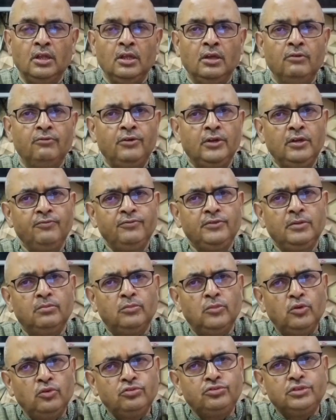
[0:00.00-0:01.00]
One of the
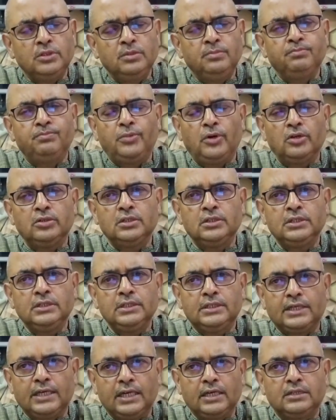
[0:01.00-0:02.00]
most
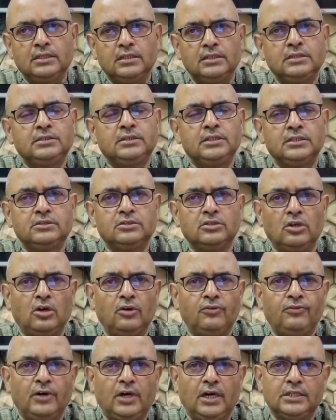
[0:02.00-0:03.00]
important characteristics
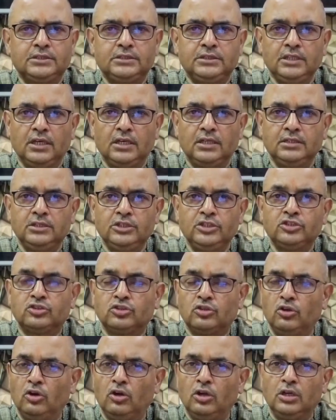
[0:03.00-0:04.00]
of ASEAN is
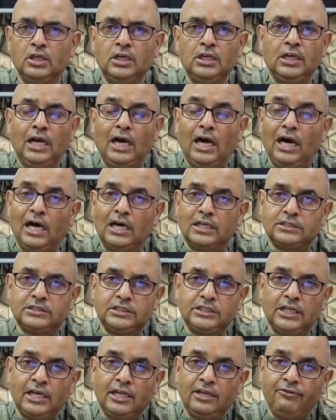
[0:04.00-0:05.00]
called
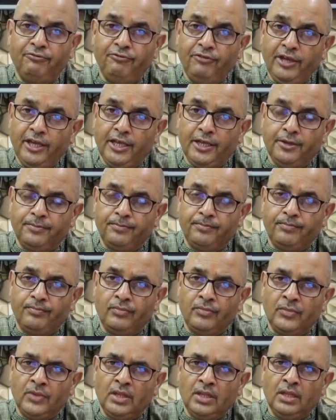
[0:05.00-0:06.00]
ASEAN Way.
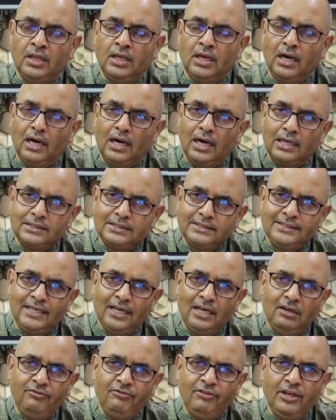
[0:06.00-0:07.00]

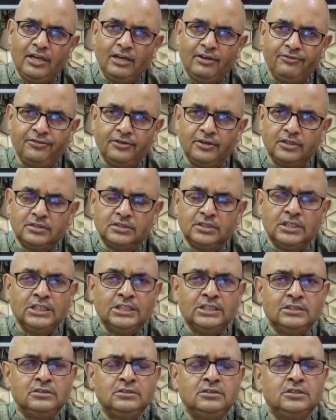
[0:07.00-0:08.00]
ASEAN Way refers
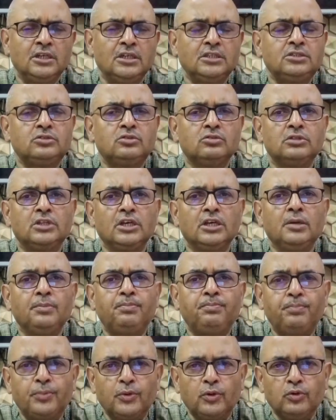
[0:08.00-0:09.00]
just to the
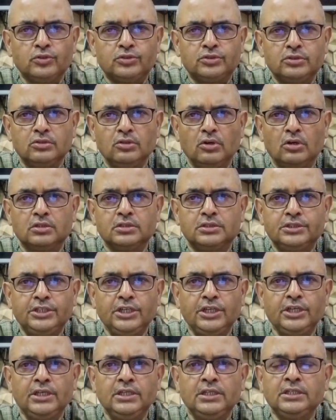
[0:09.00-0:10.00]
approach, or
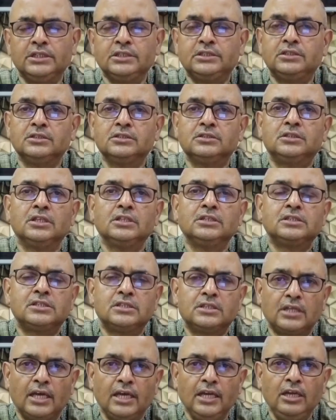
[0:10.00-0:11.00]
say it is the
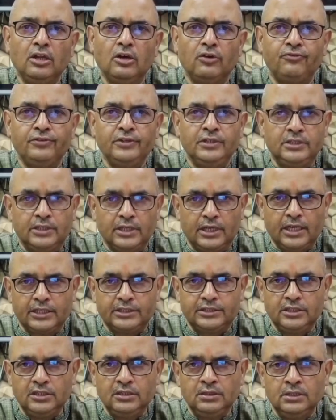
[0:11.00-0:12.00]
style of
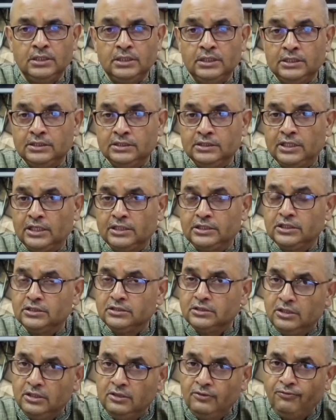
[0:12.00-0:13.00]
interaction that
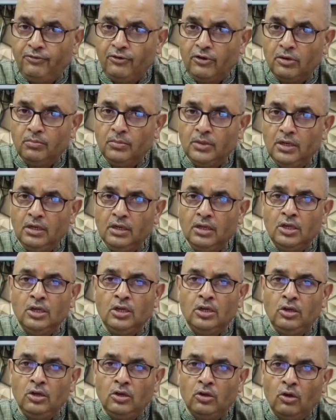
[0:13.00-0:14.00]
is informal,
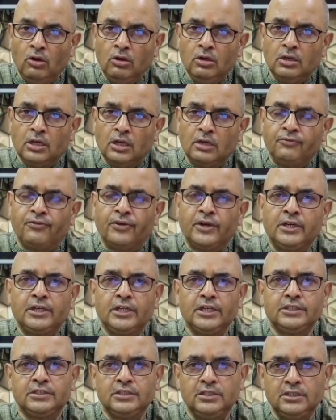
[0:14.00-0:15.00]

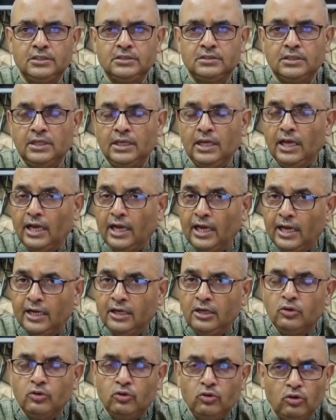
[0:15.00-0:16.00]
non-confrontationist
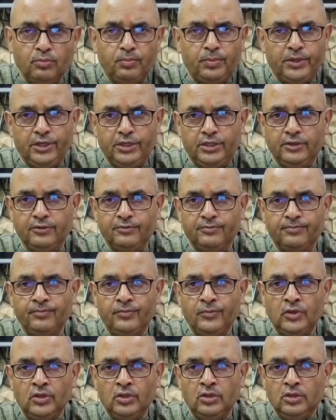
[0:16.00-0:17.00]
and cooperative.
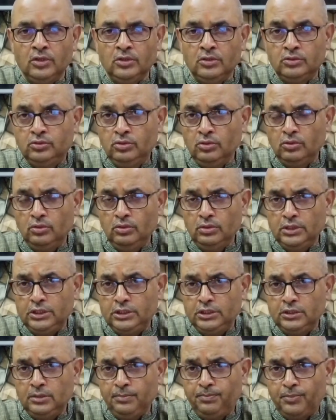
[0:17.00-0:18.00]
So,
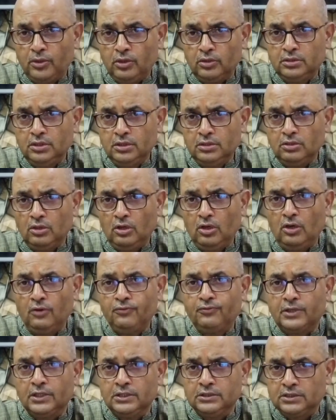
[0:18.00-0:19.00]
it is a process
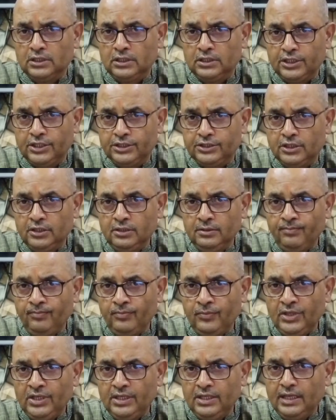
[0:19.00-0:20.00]
of consultation
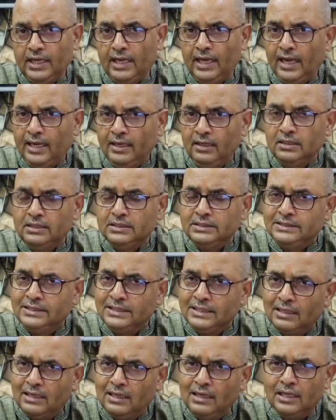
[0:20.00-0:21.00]
and
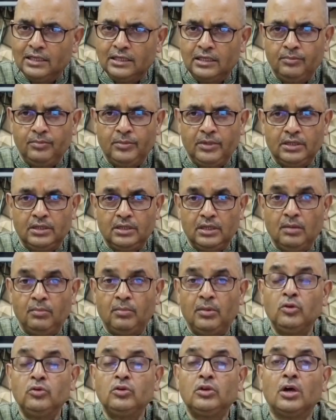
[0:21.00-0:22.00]
general agreement
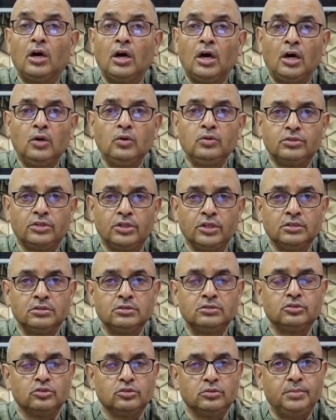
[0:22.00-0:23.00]
about how things
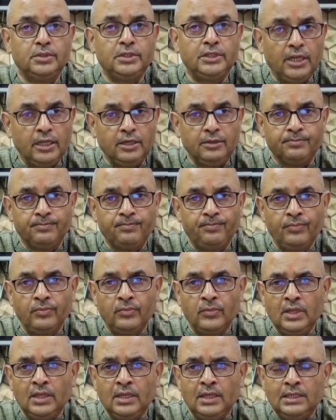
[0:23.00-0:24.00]
should be done.
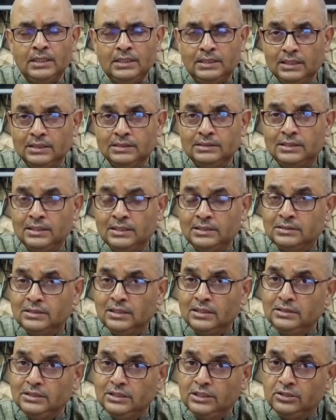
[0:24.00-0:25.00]

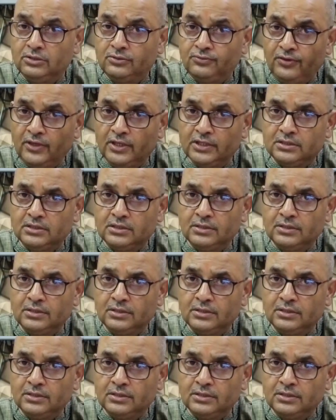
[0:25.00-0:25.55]
Consensus is first.